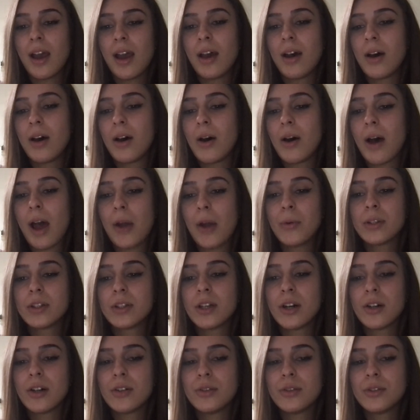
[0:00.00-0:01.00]
I
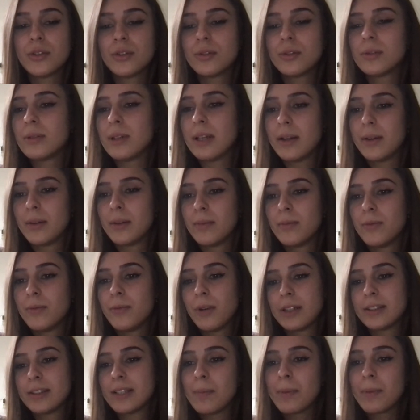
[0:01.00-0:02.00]
would go to,
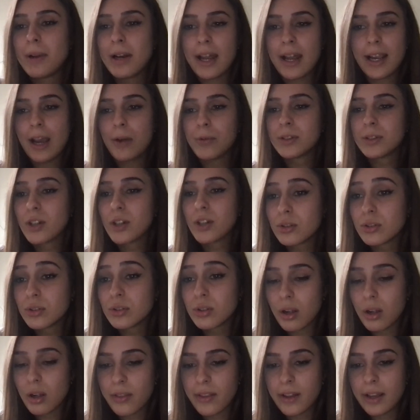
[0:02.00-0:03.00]
for example, like I would go
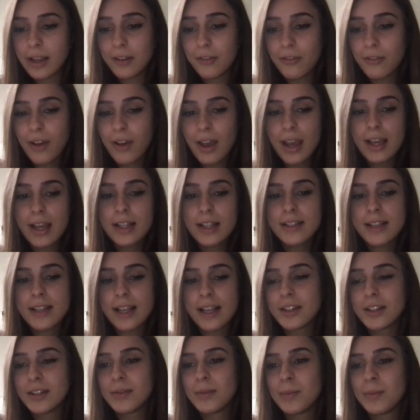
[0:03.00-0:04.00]
to all the events
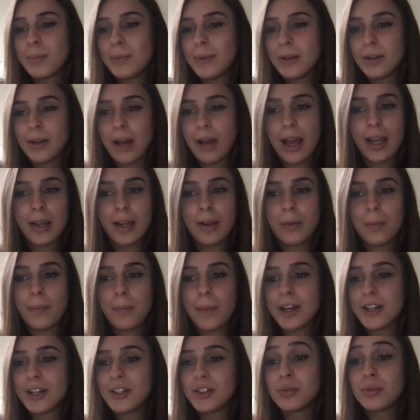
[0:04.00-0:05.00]
and I
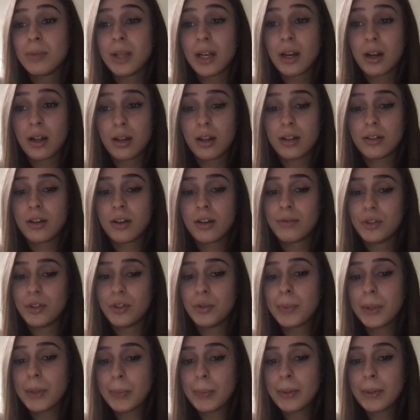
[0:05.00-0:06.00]
managed to meet a lot of
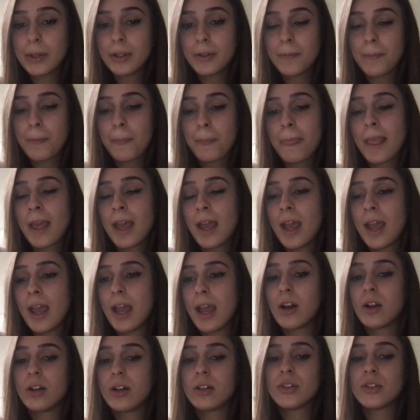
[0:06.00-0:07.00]
new people.
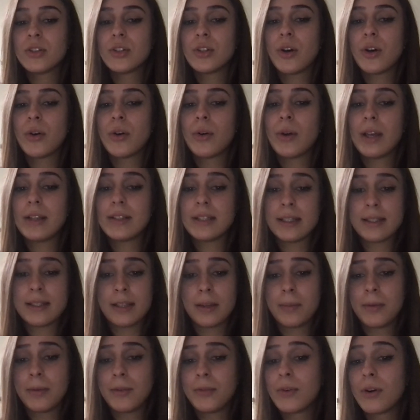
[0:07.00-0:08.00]
And also, as I
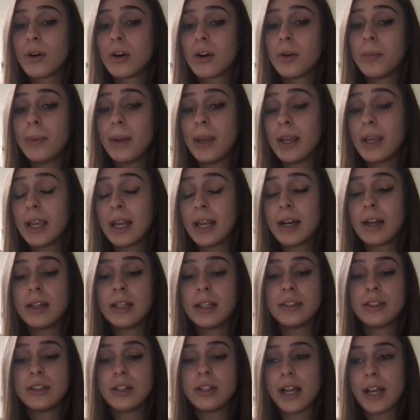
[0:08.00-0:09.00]
said before, being in an
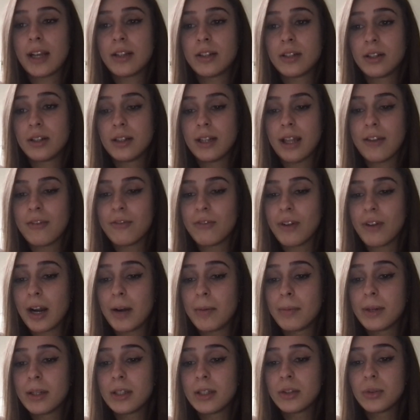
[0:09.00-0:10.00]
international
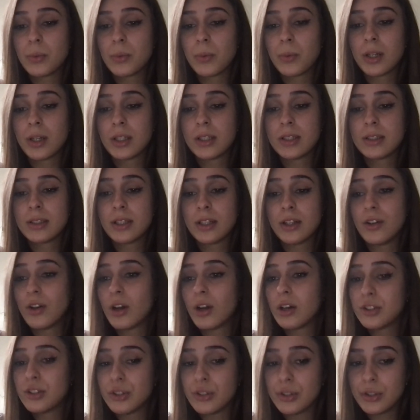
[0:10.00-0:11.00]
environment was
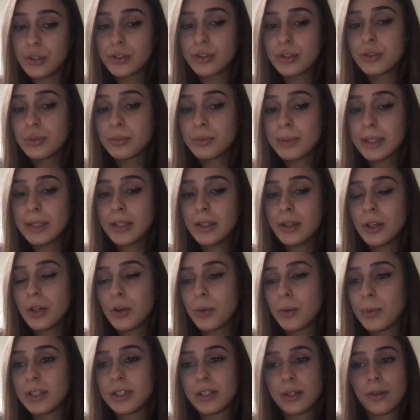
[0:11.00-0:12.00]
not new to me,
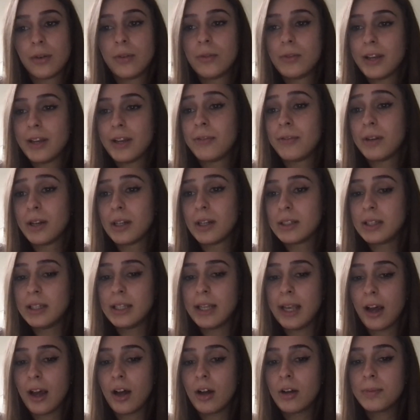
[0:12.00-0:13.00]
which
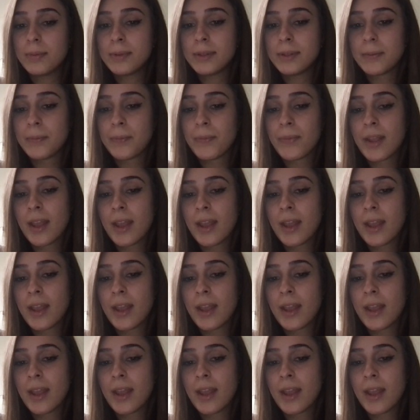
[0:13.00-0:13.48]
definitely helped.